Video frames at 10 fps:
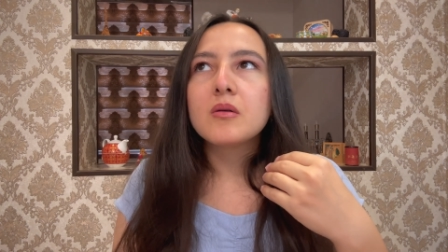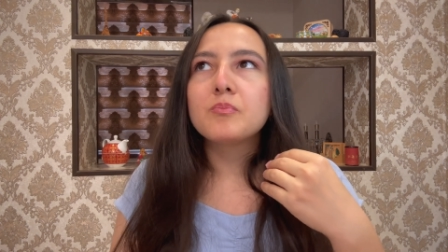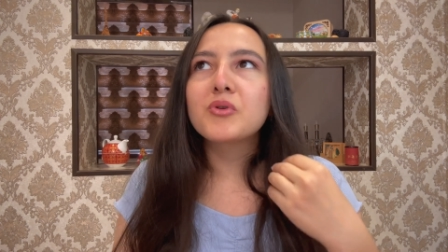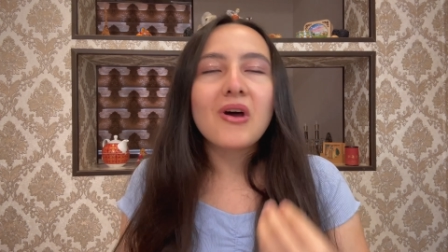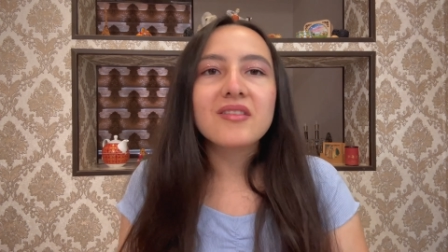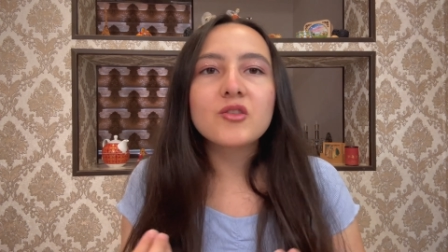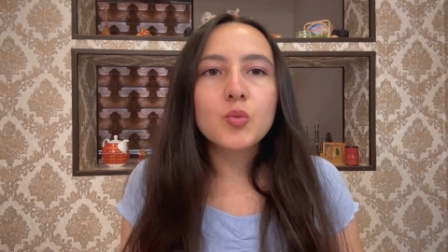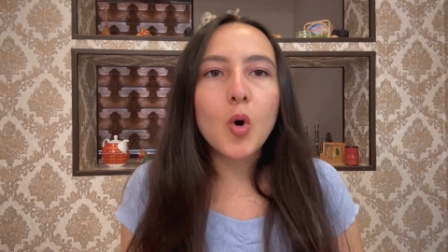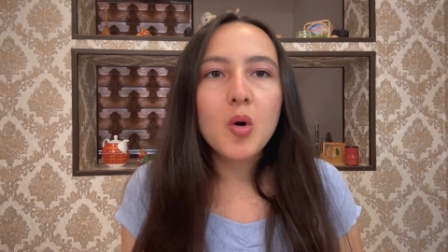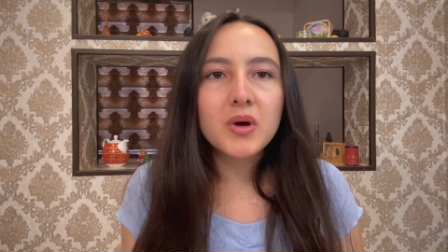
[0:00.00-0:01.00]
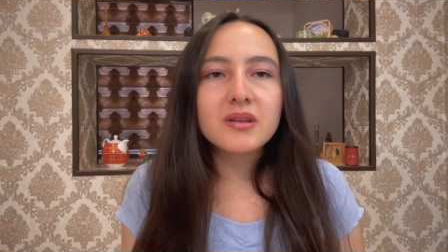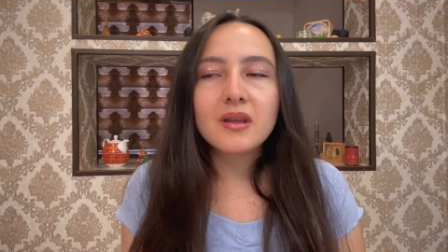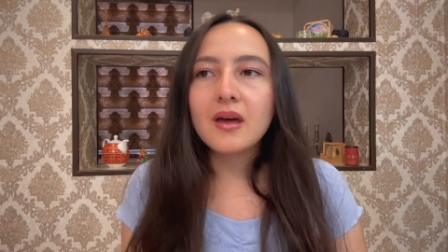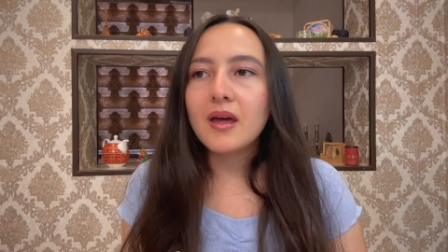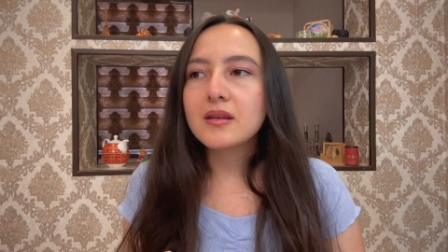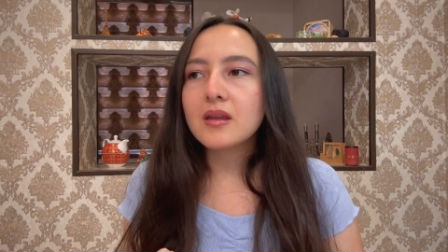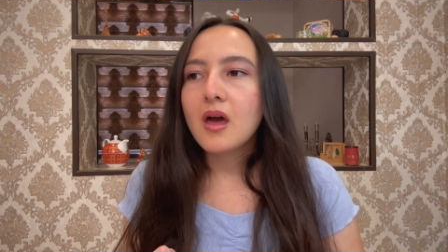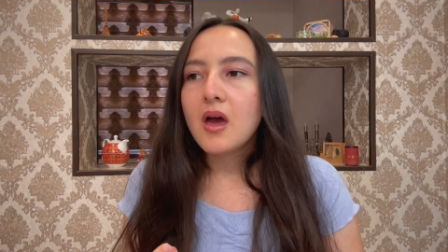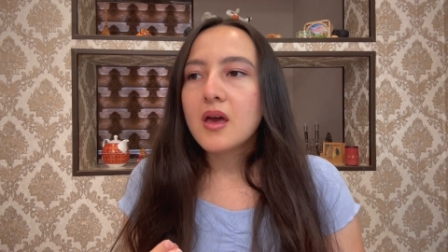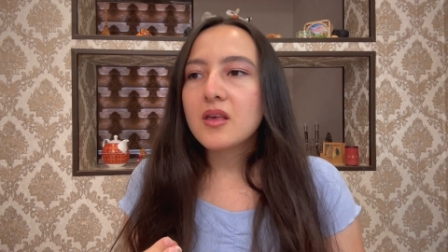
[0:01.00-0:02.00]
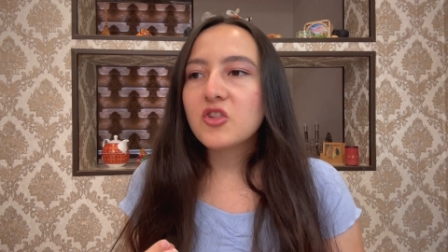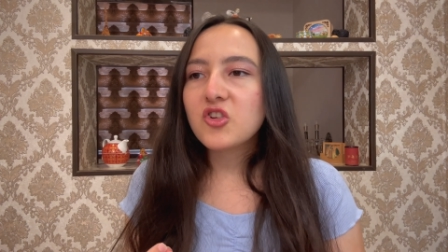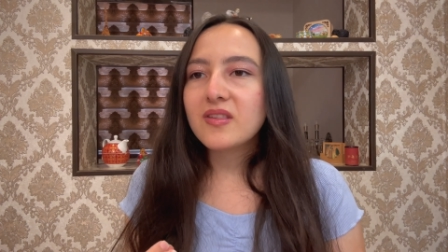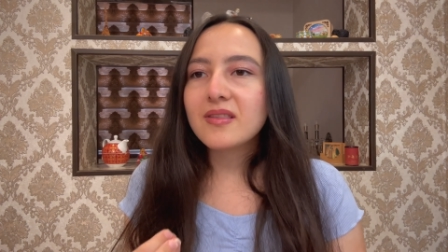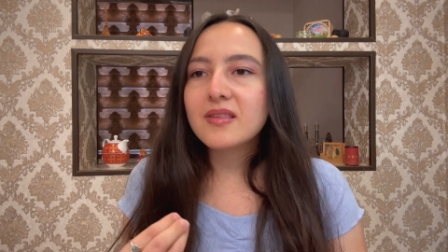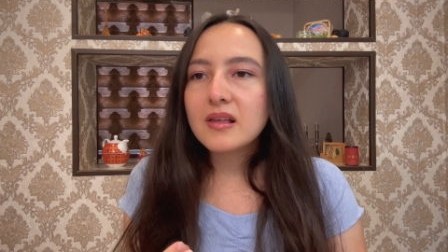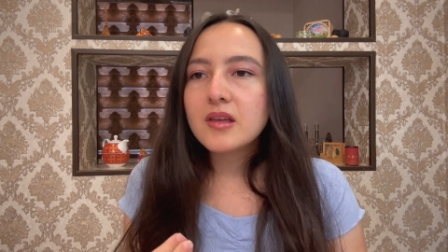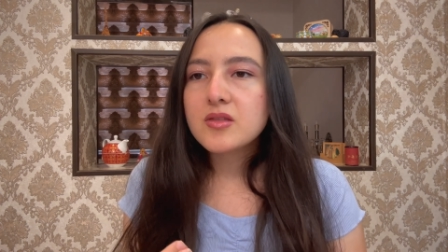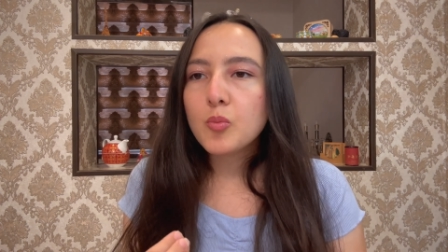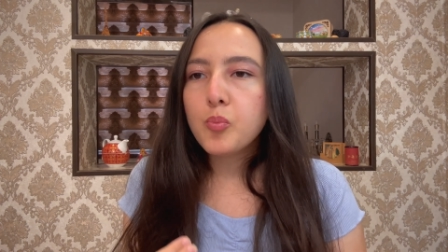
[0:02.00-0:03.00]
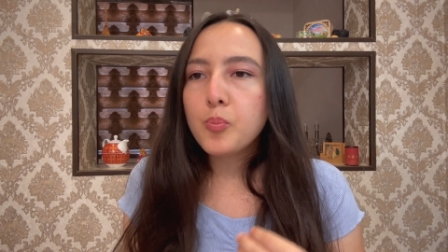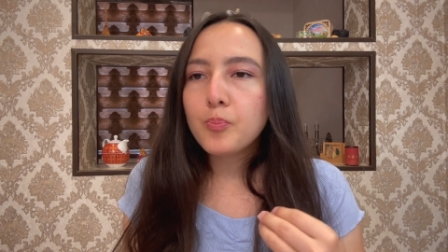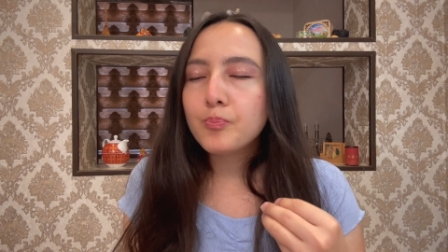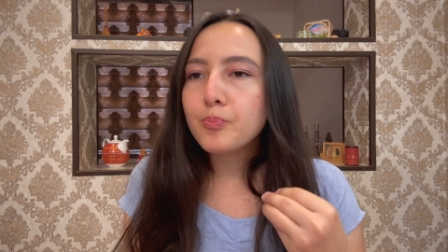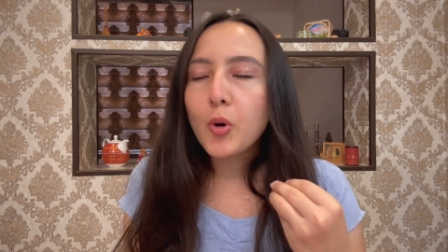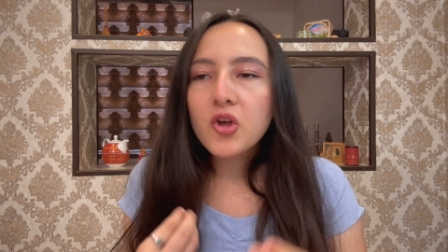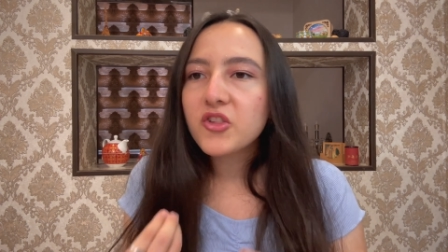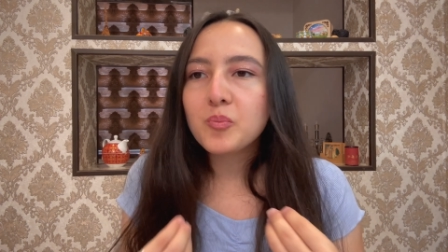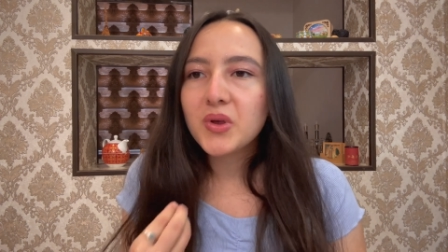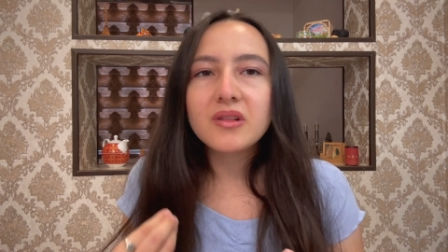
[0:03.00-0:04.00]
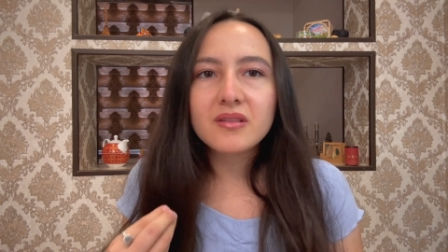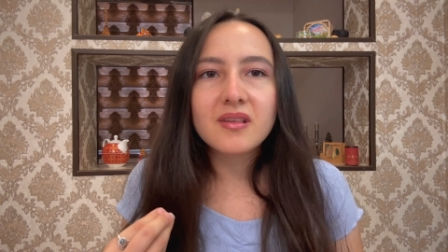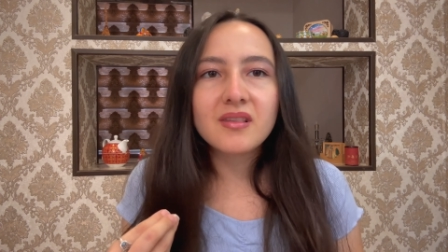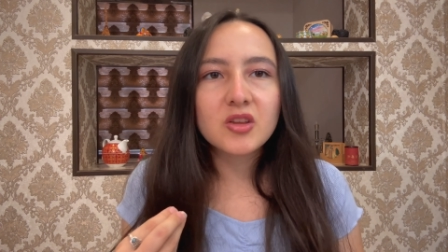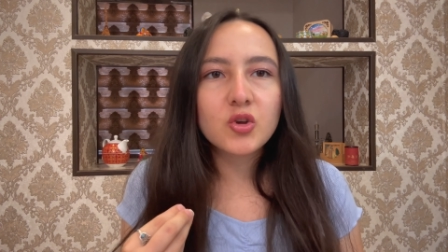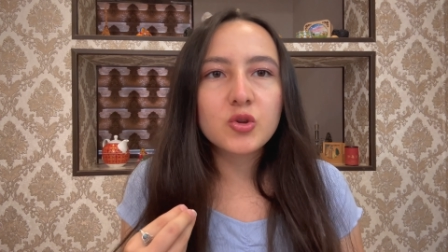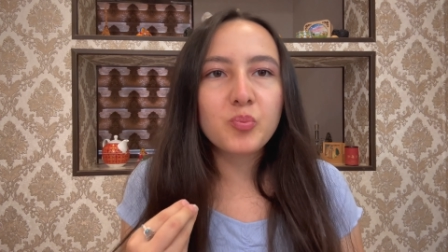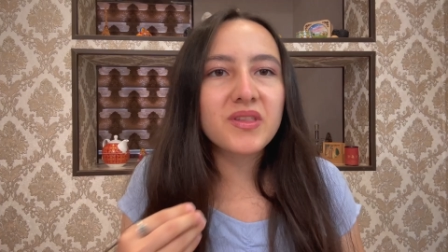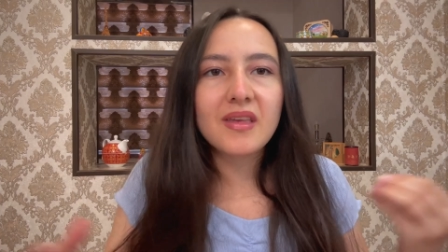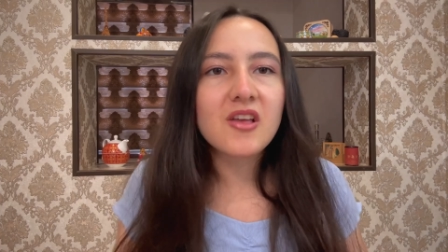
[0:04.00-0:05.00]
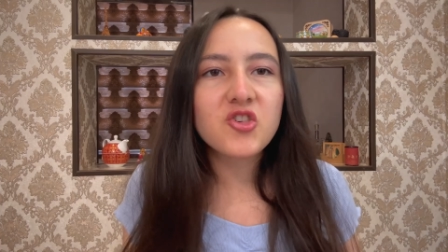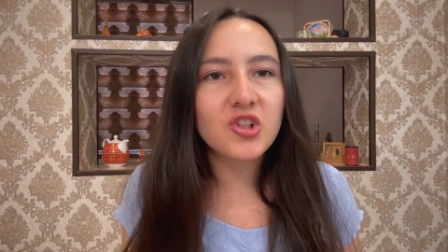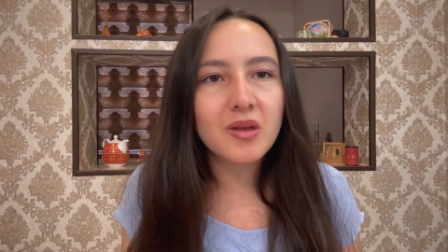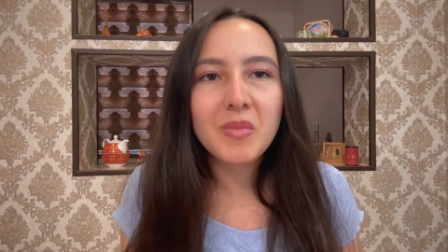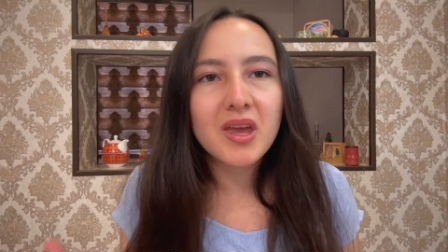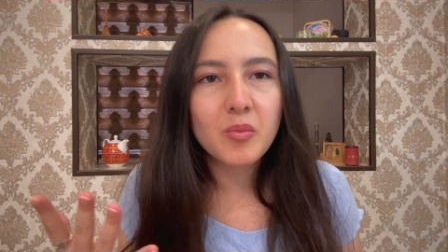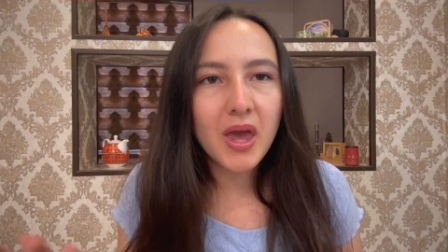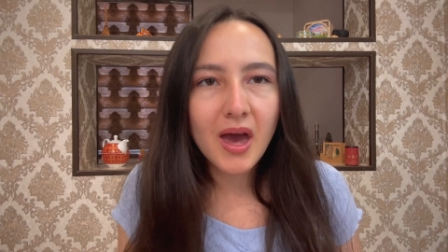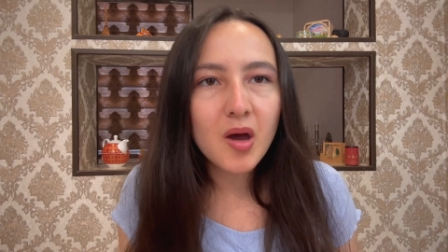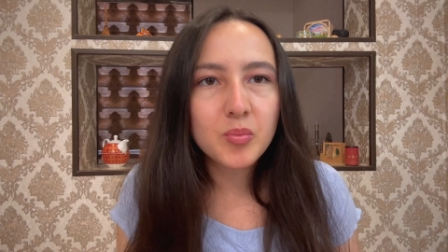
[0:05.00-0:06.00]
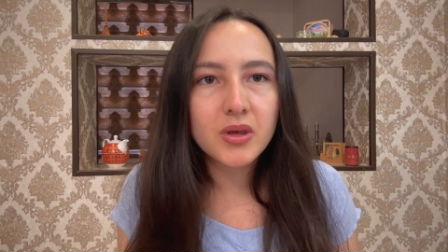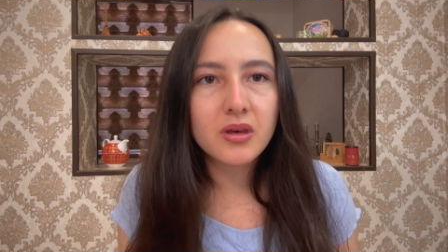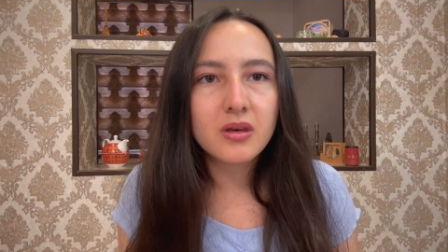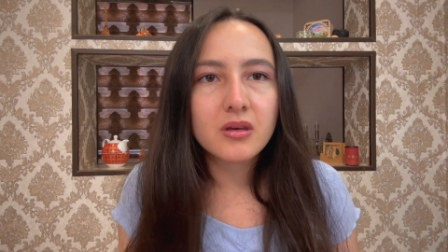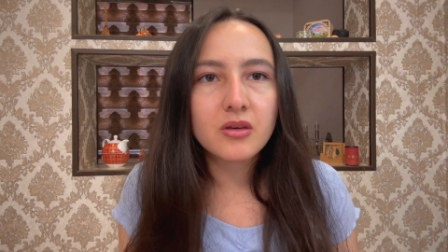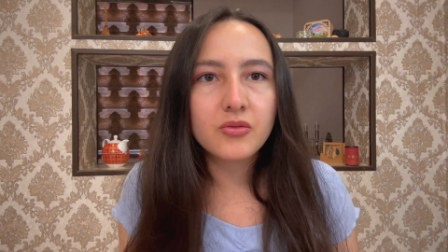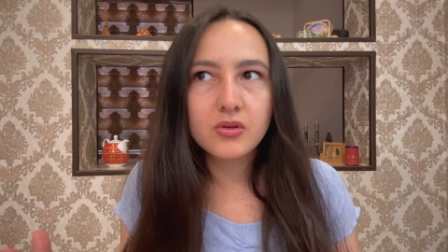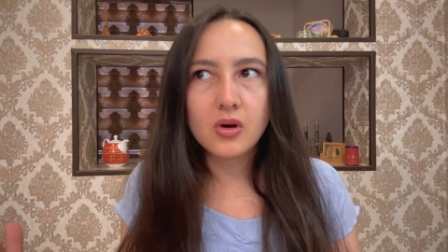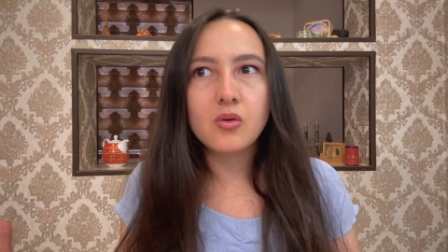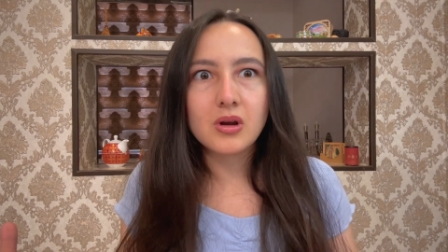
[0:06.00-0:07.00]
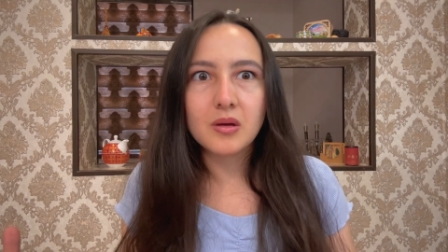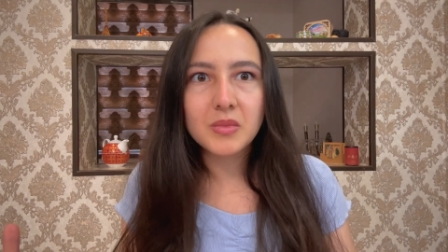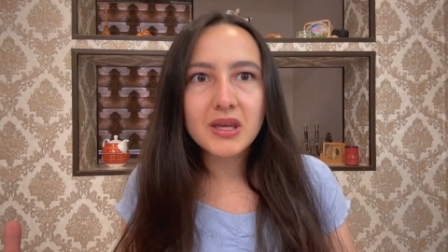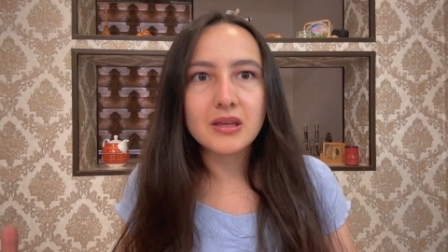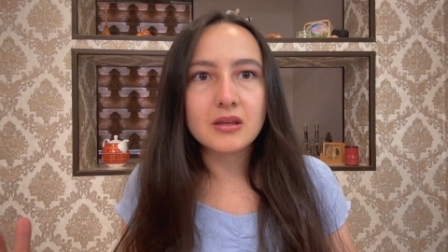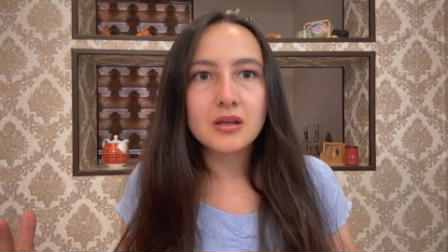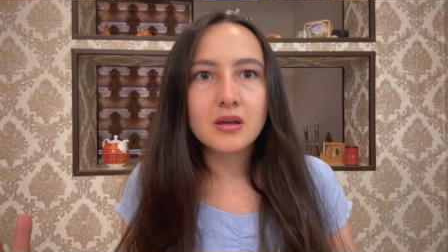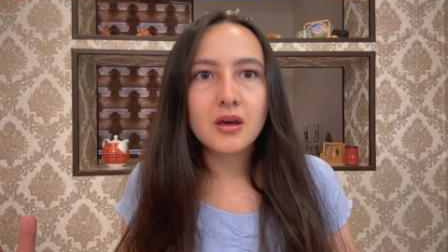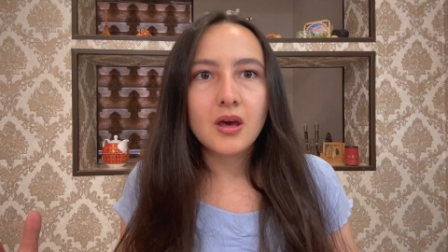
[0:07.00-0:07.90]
present moment, and it's just stealing the possibilities that could potentially make me happy, if you know what I mean.